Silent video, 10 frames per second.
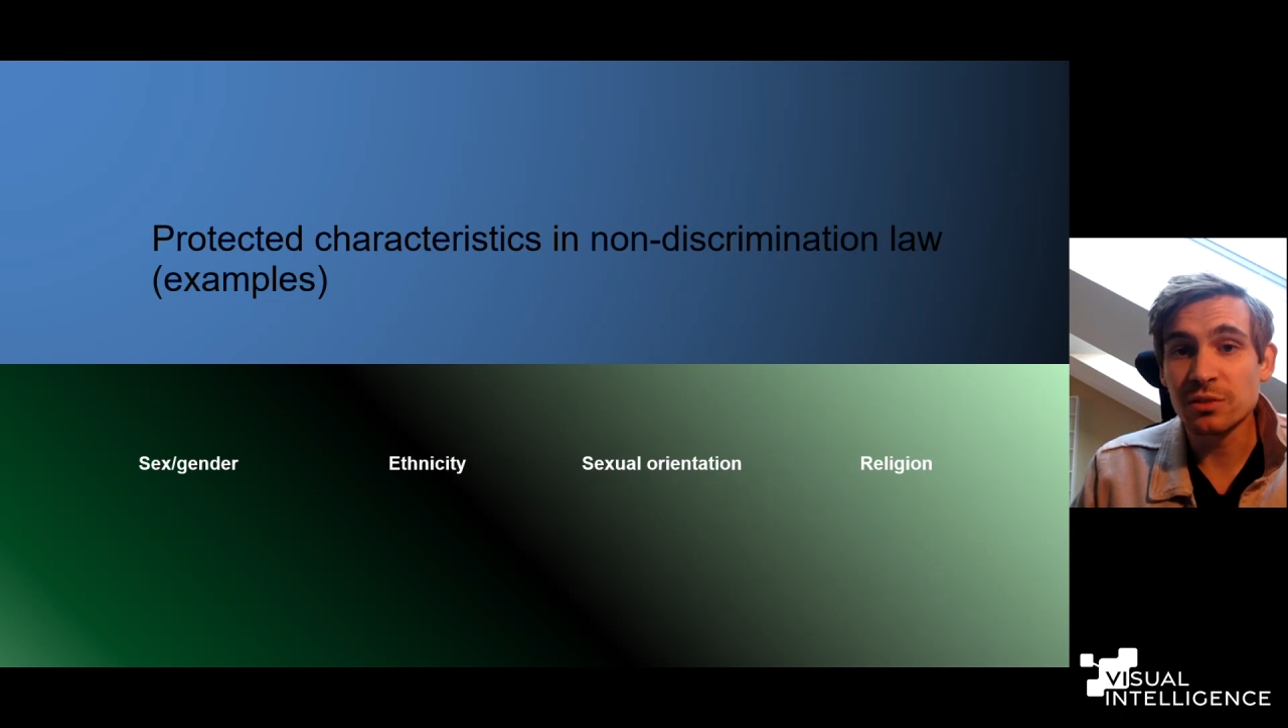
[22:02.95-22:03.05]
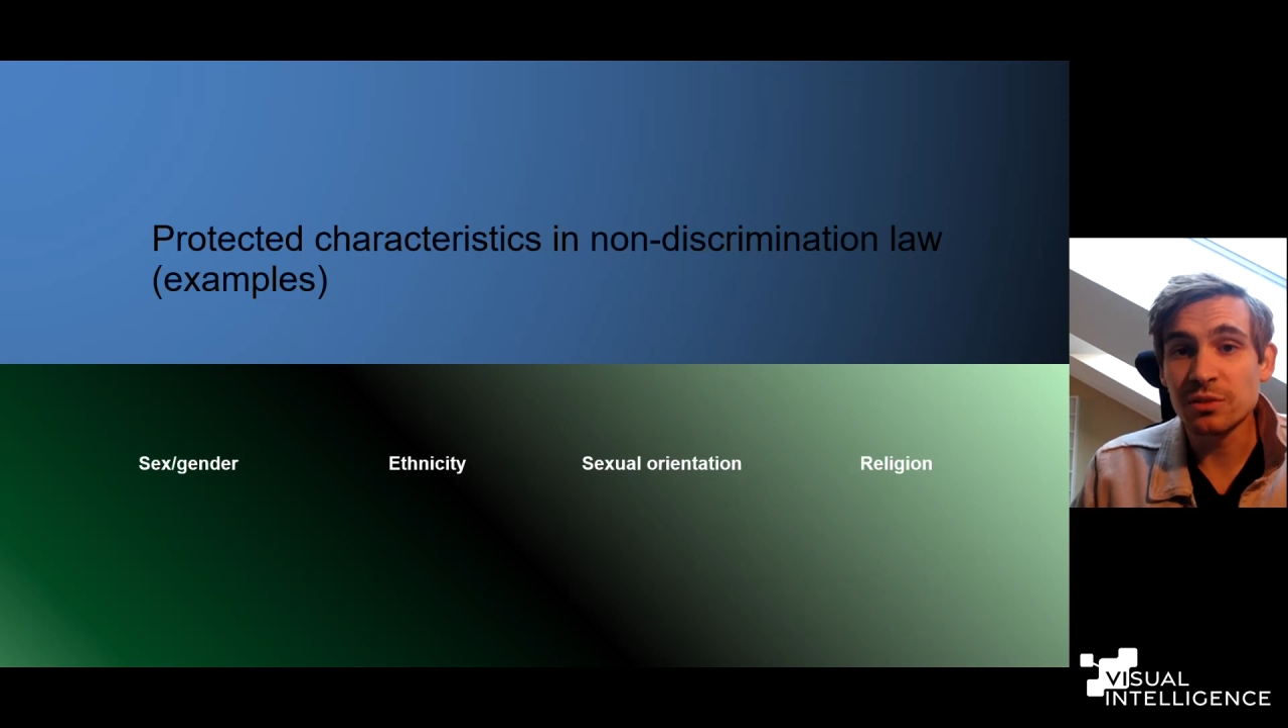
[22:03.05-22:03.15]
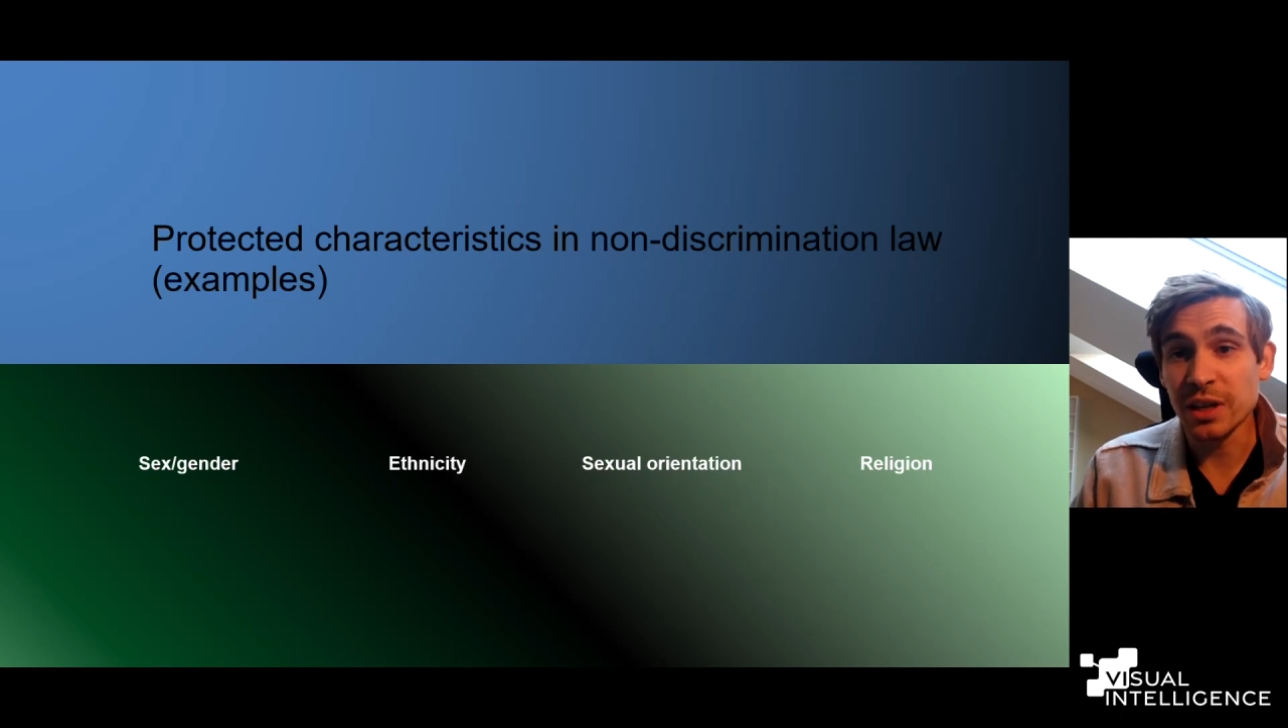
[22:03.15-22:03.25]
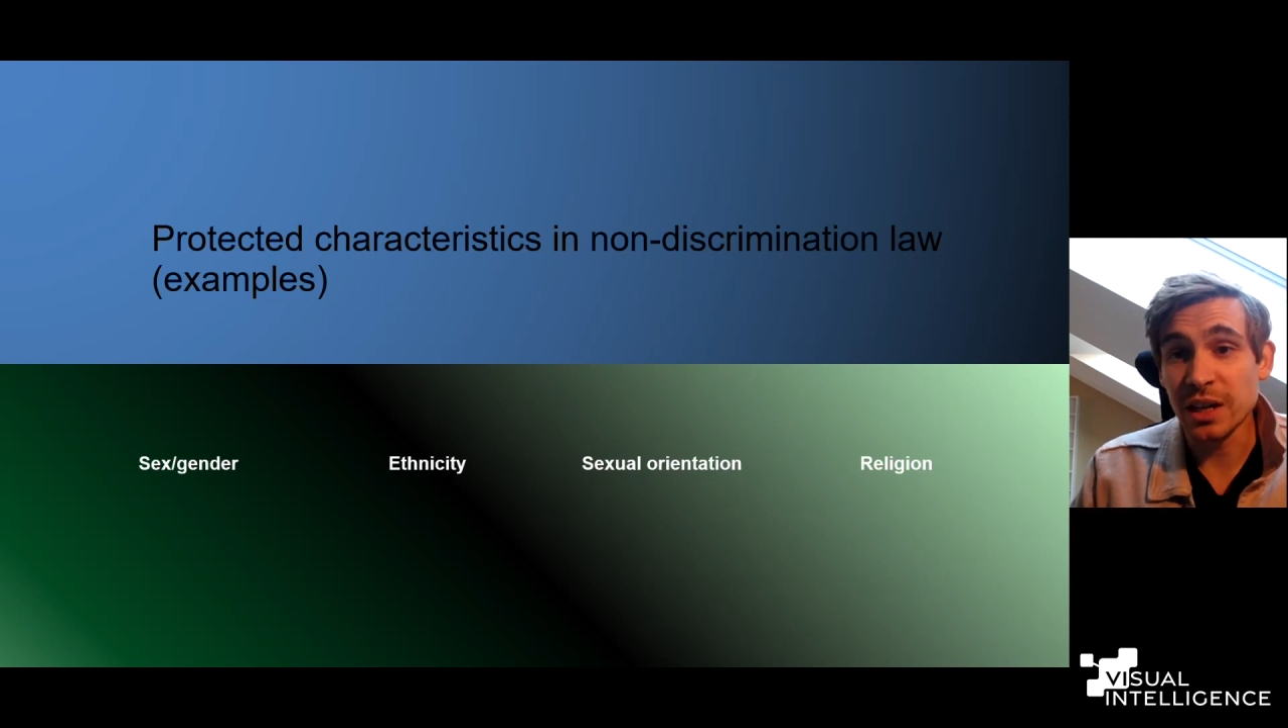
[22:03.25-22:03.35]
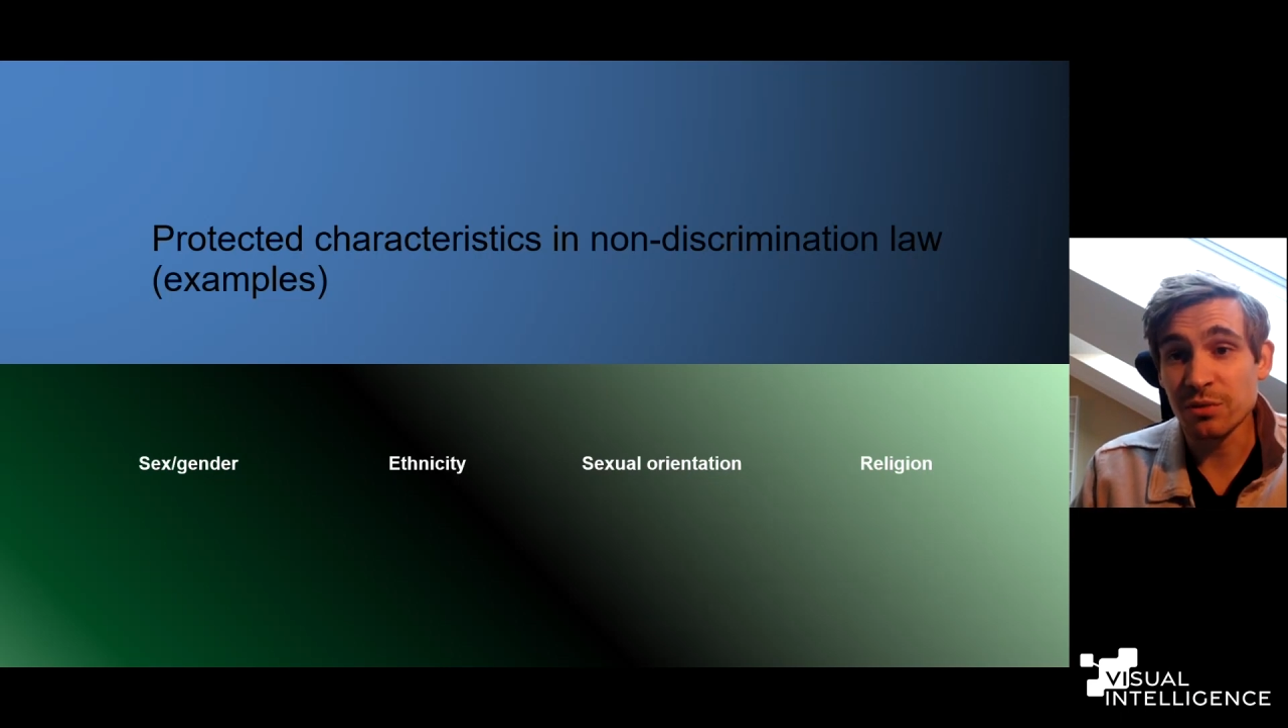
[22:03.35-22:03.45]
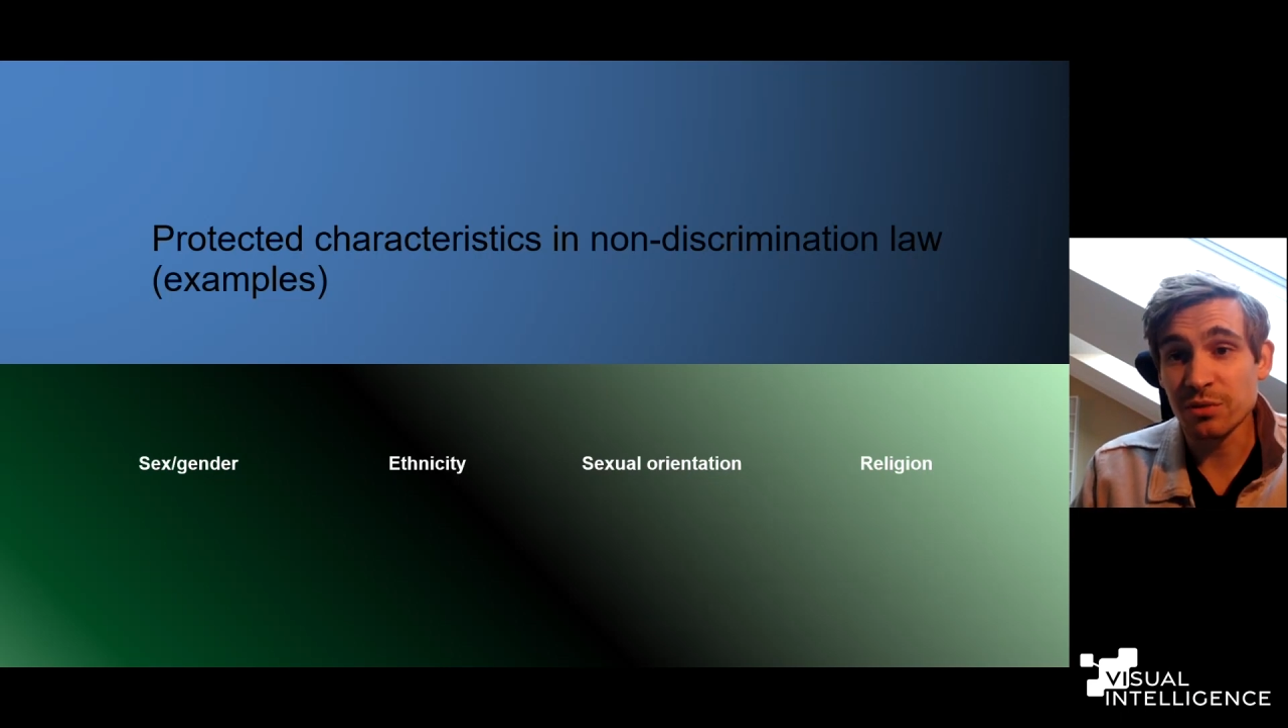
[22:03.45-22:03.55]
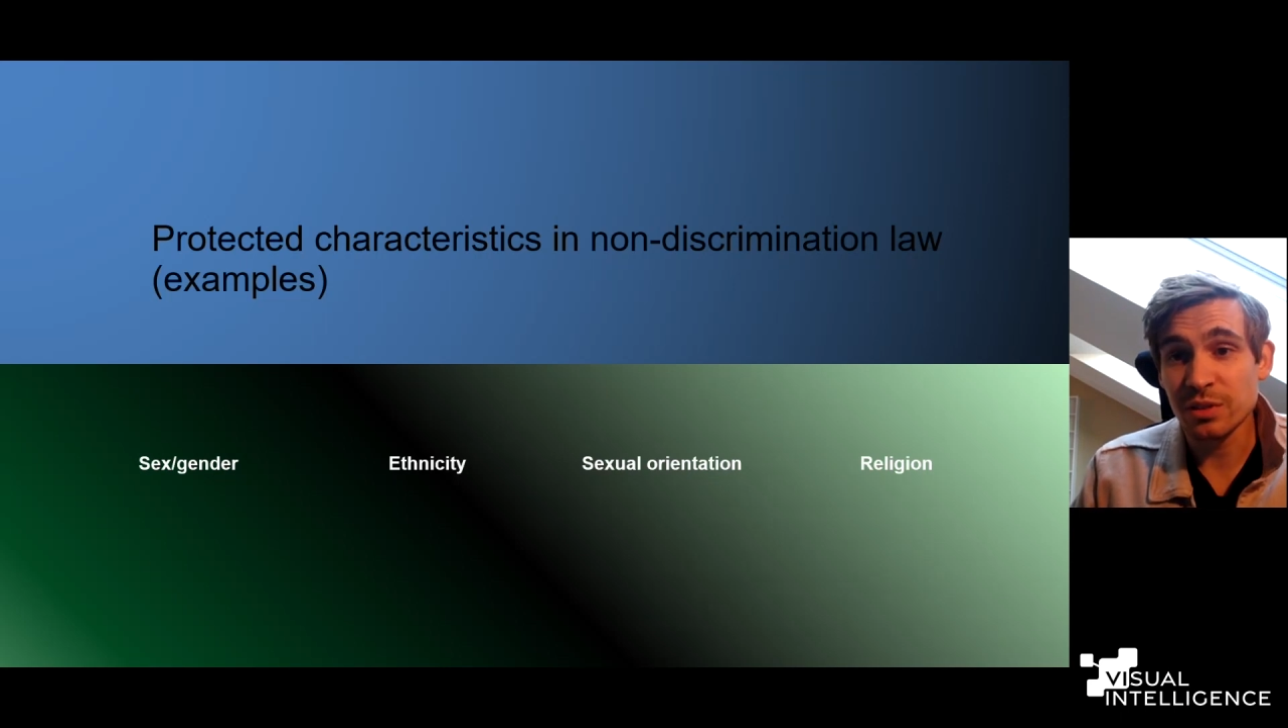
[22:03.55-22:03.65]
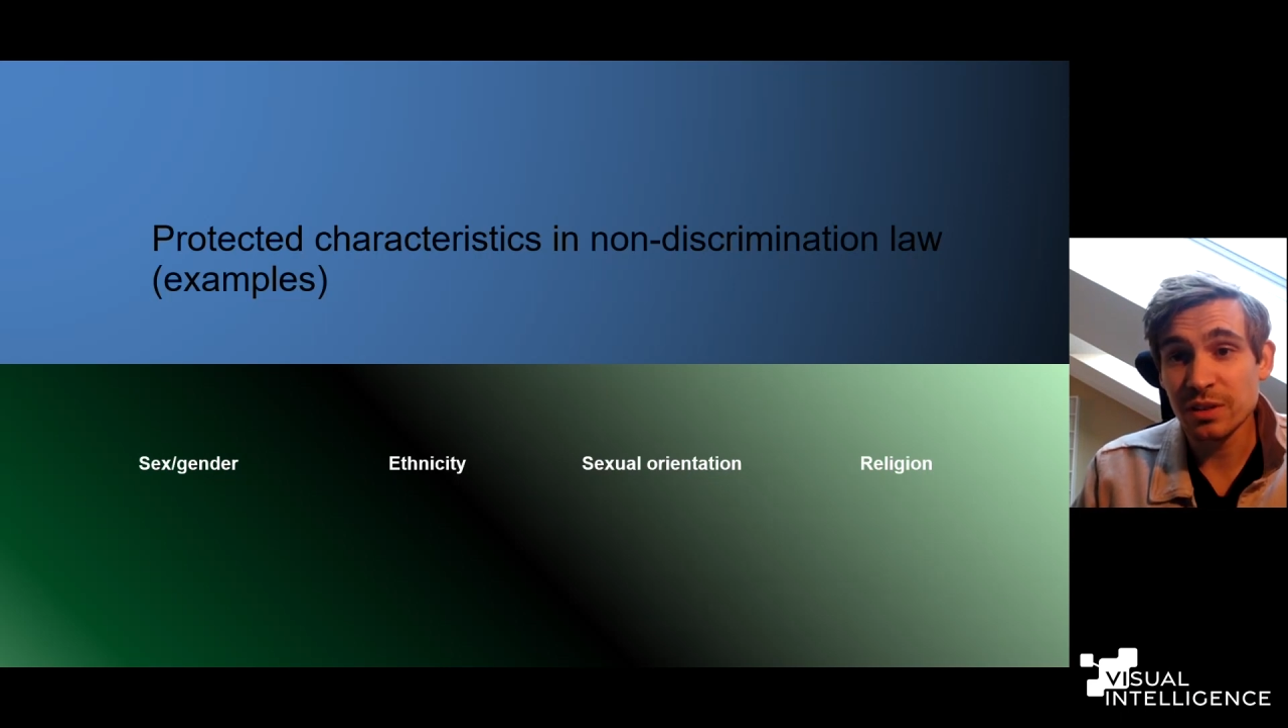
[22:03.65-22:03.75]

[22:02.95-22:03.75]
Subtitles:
to have